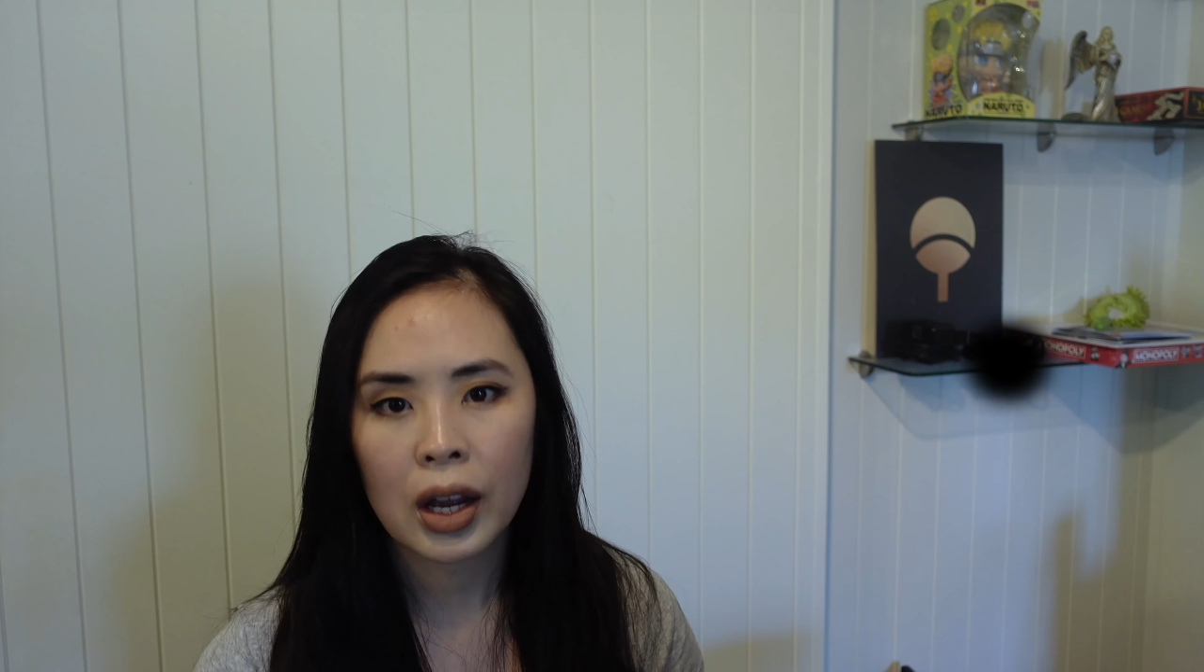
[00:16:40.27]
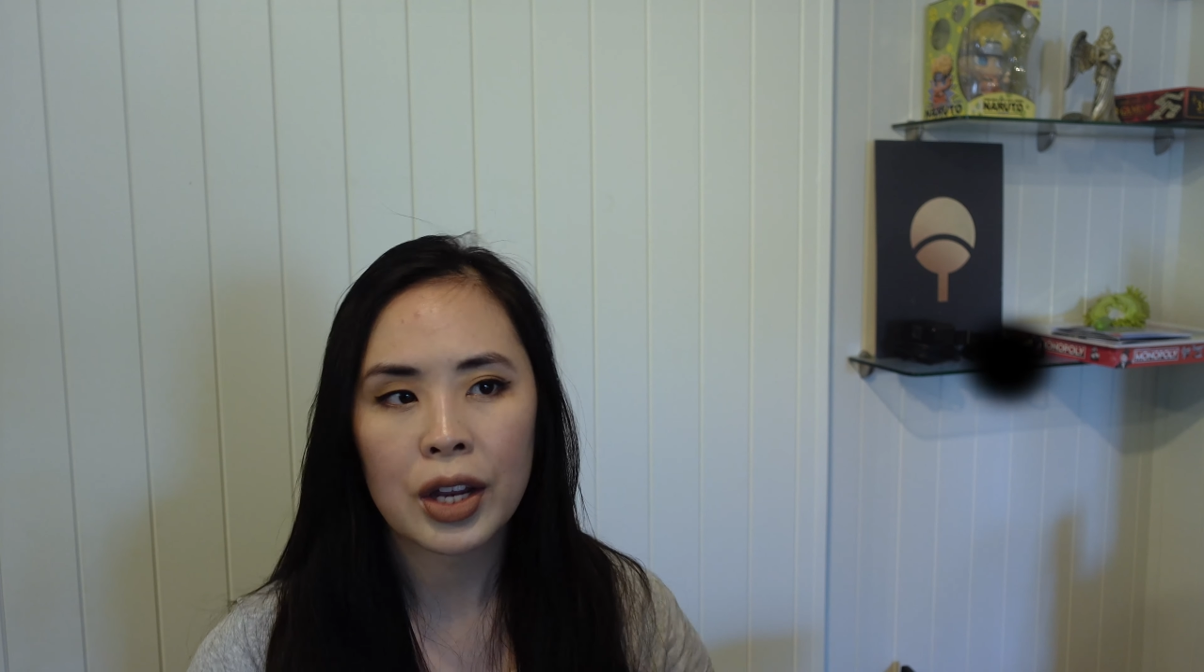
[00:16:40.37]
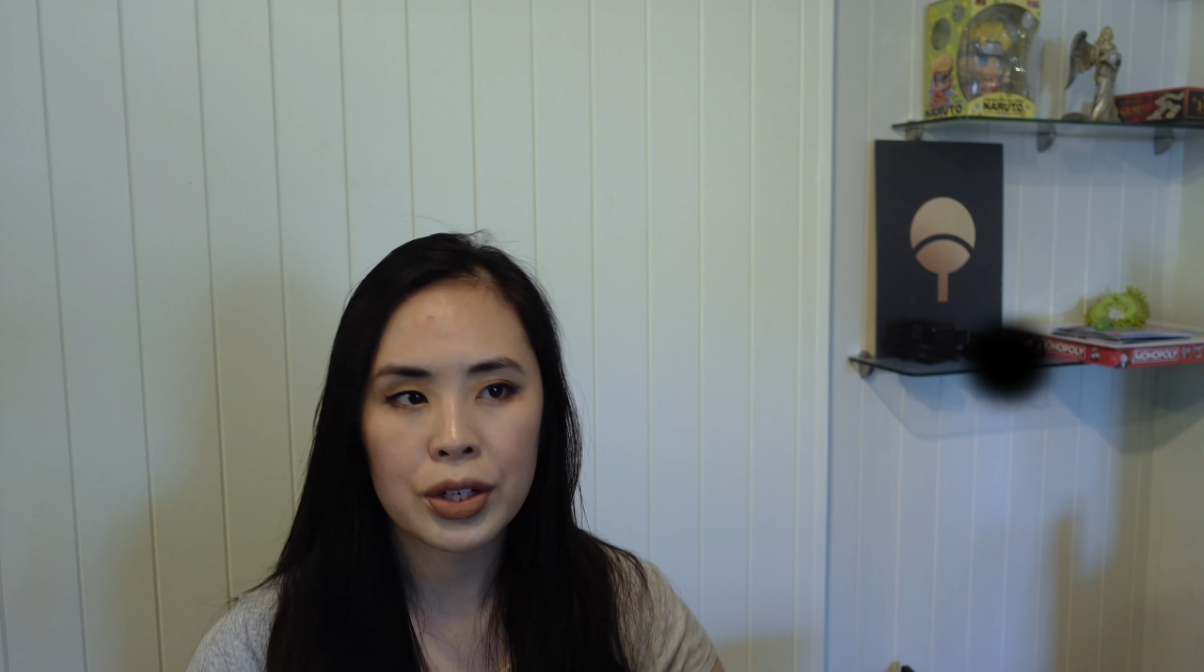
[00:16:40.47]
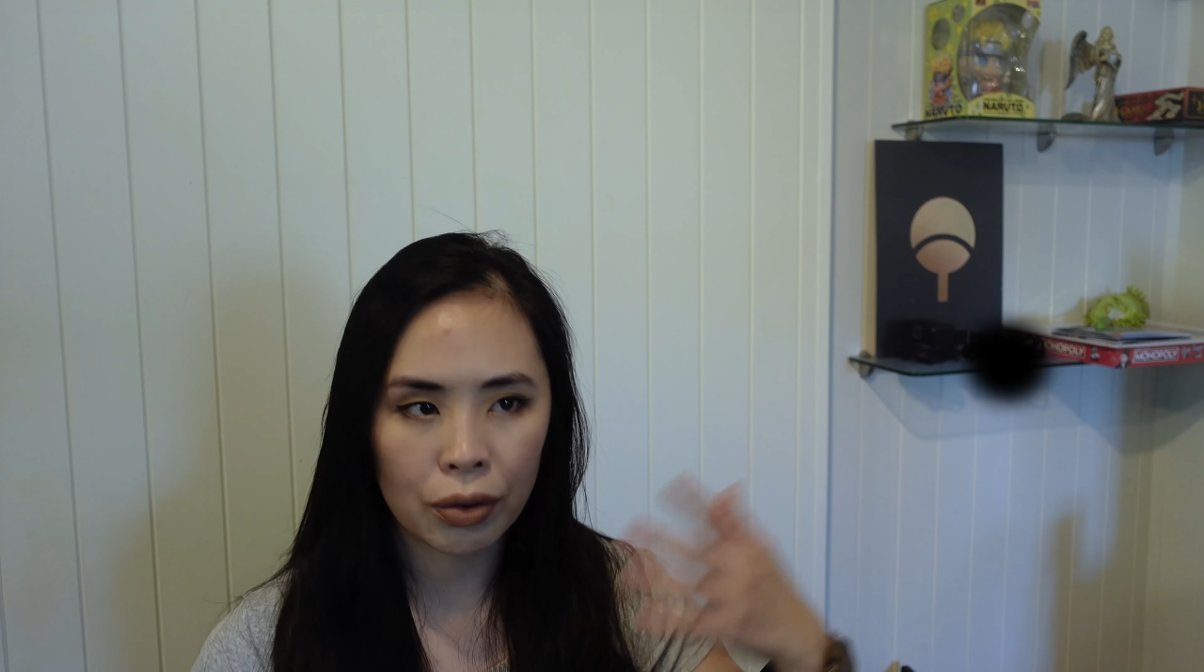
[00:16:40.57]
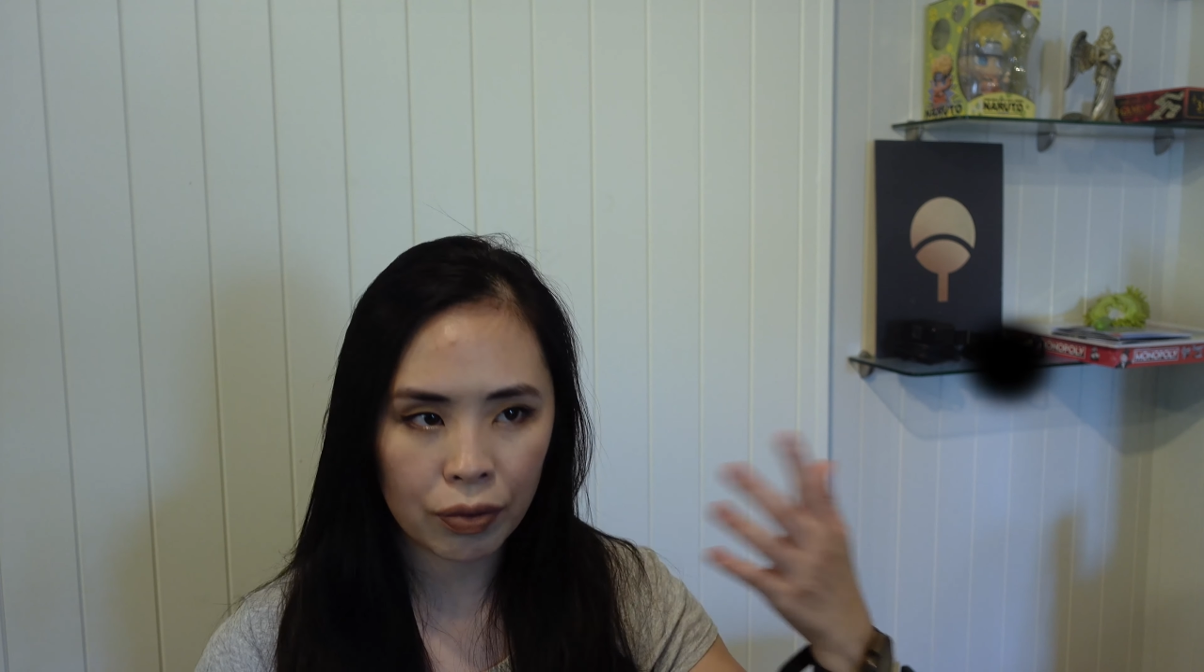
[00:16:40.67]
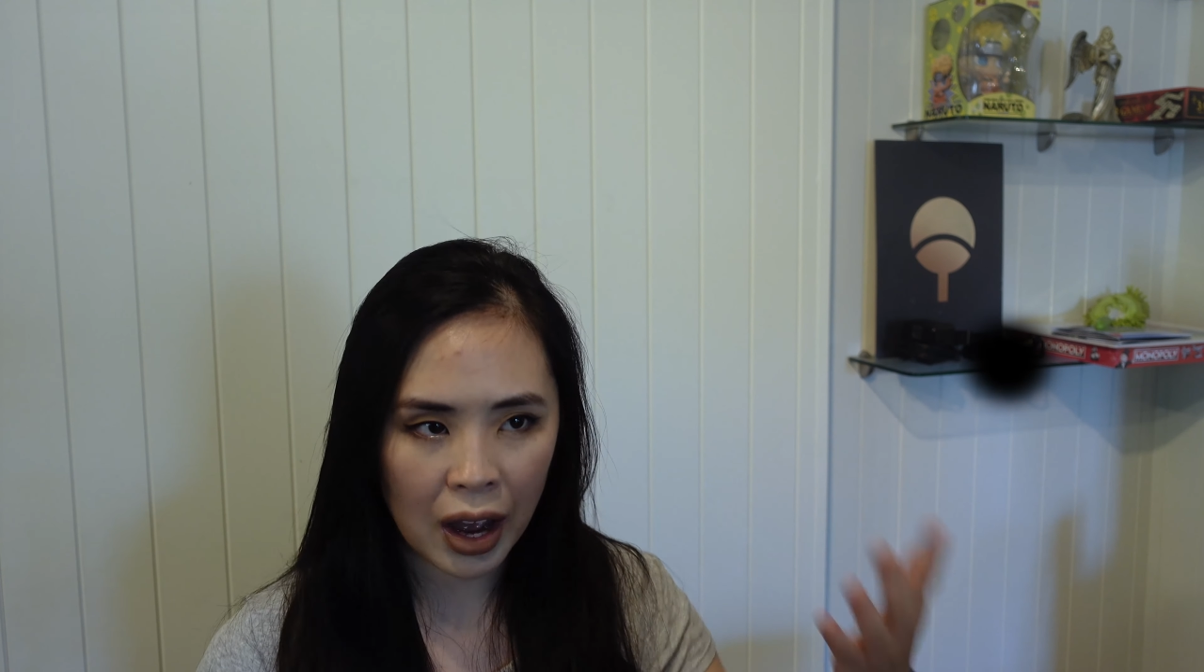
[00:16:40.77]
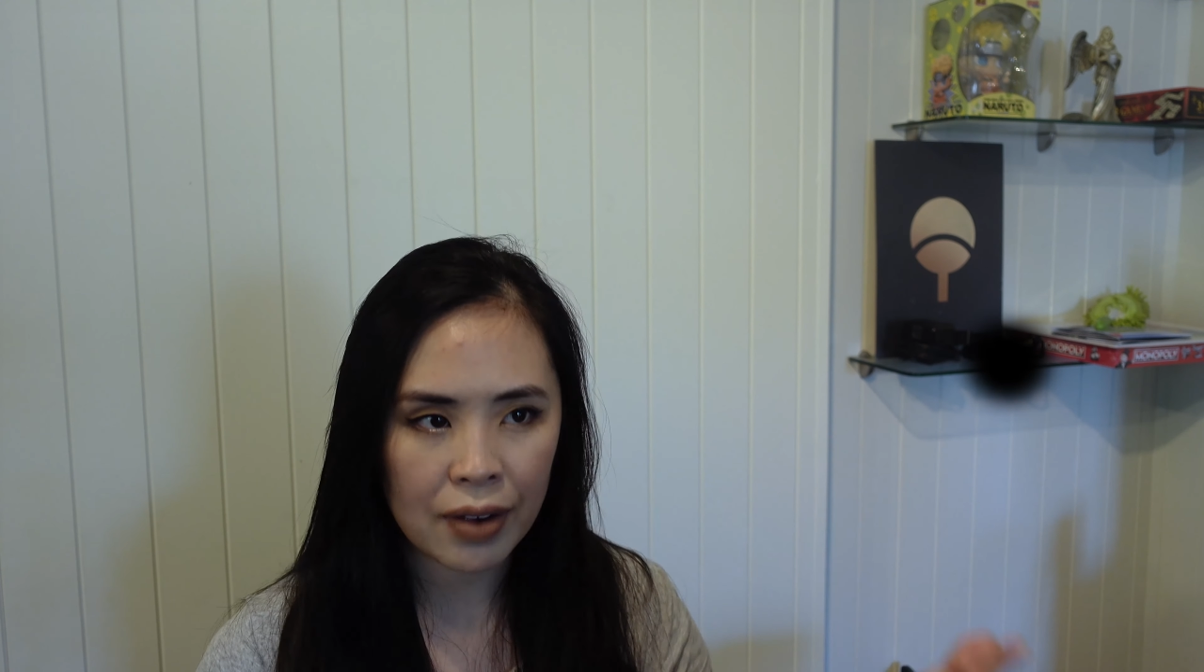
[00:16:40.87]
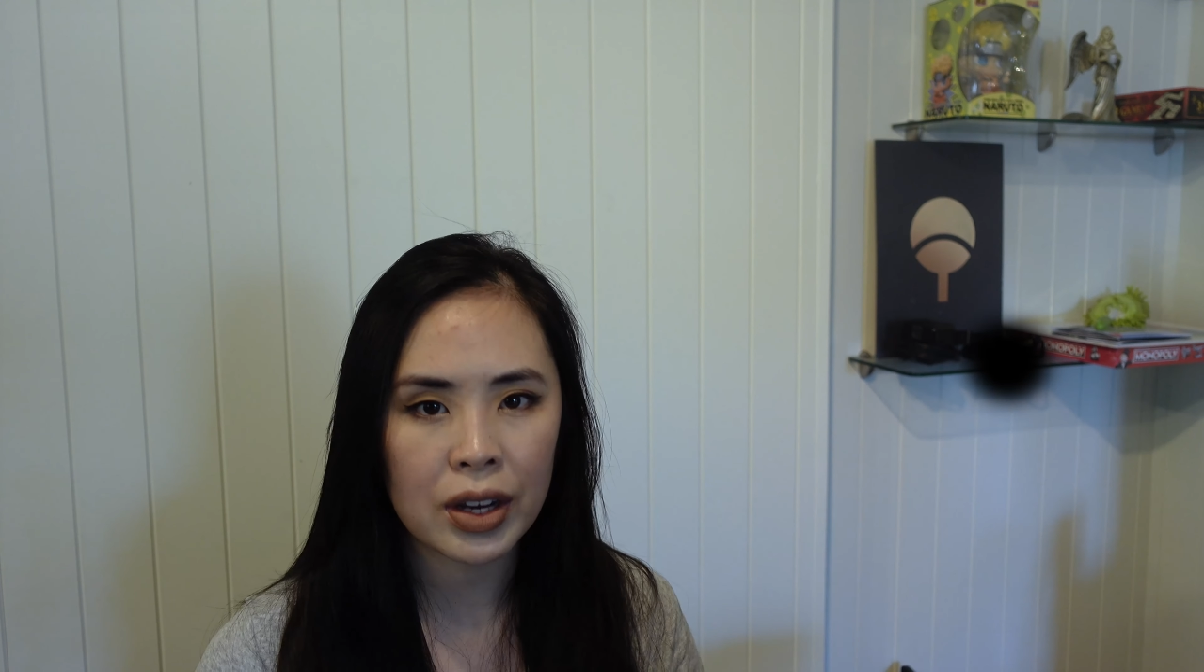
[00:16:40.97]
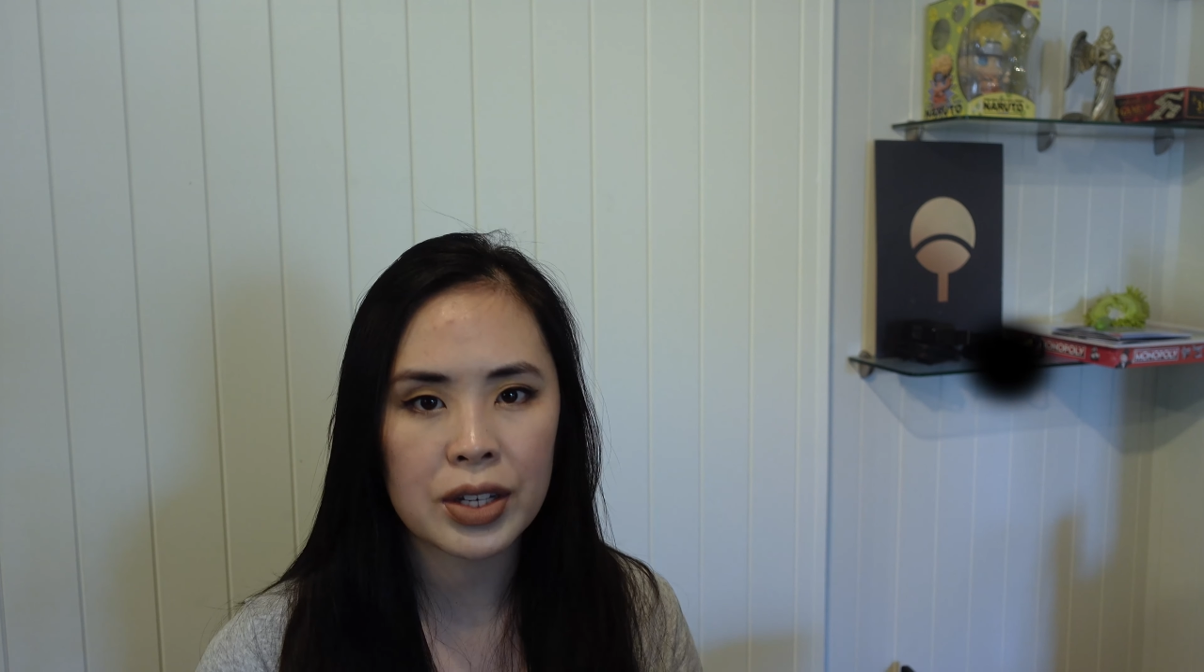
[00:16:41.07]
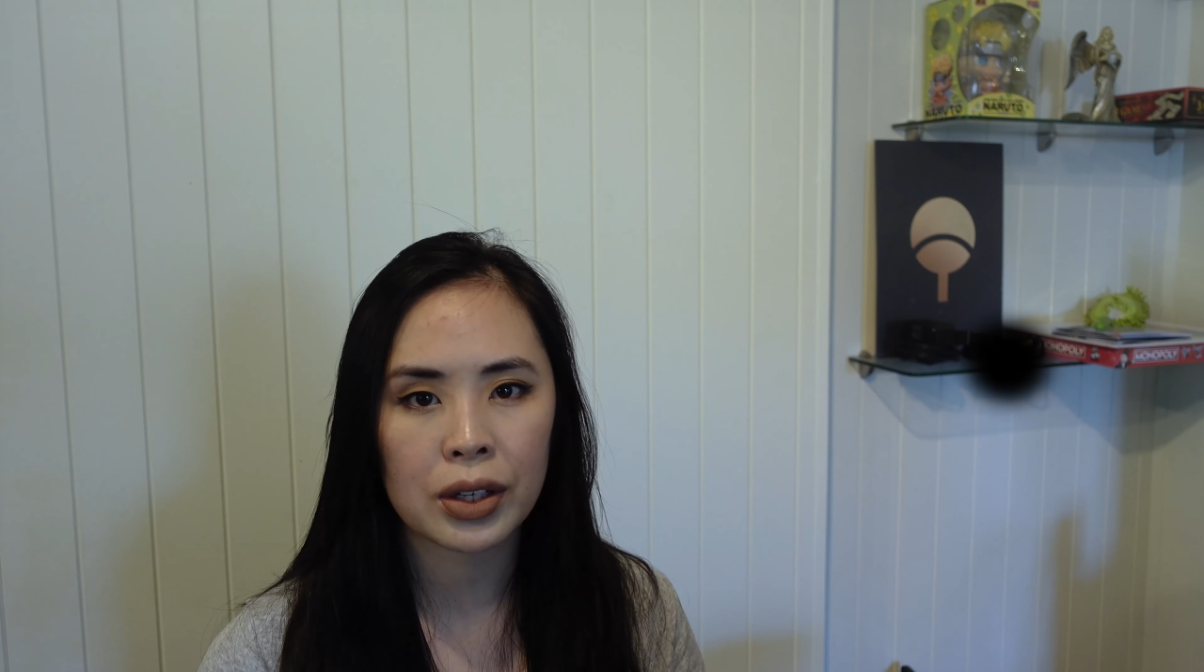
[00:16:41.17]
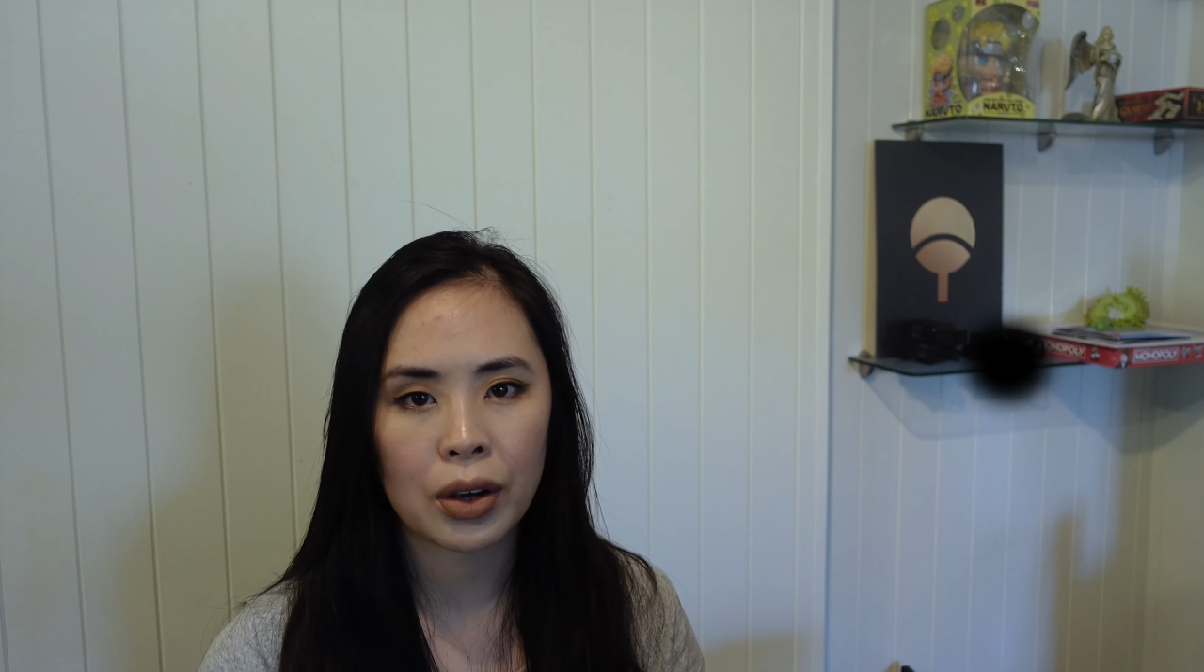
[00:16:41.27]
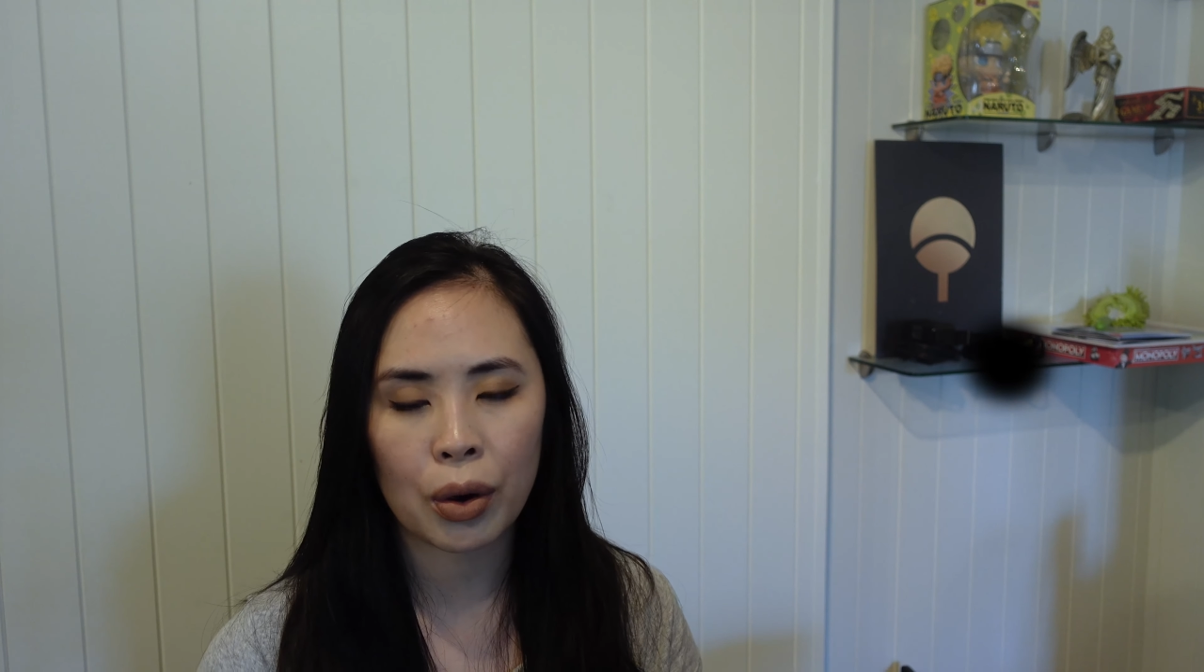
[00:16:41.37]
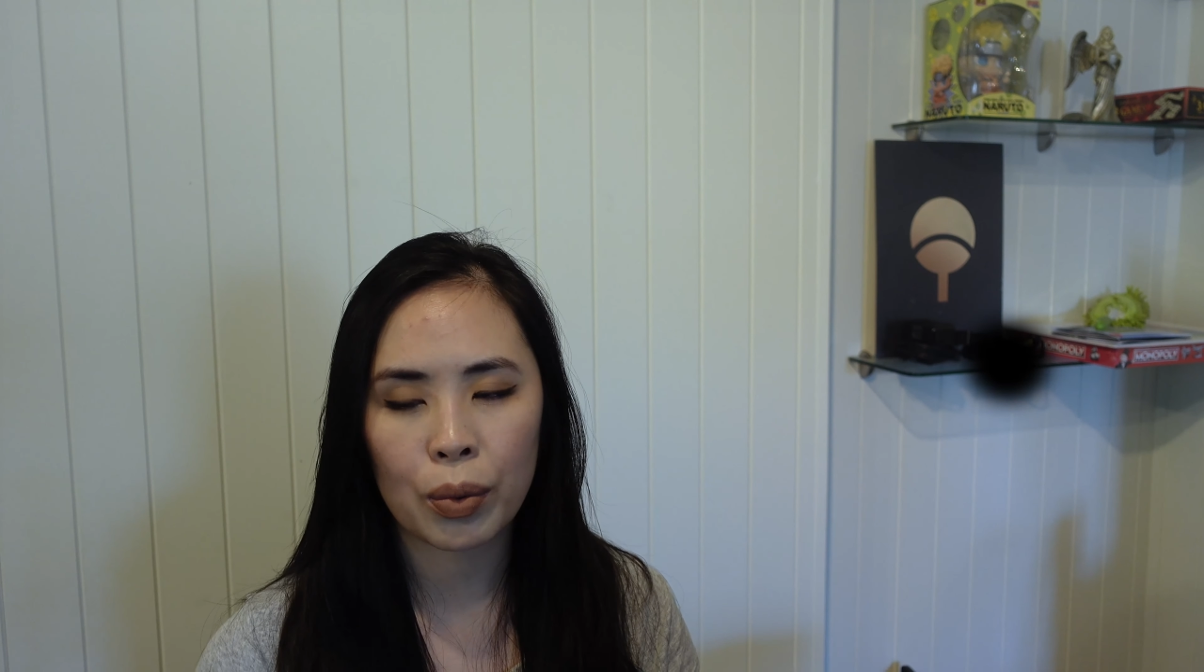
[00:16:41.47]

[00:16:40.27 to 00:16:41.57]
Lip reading: until 5 years ago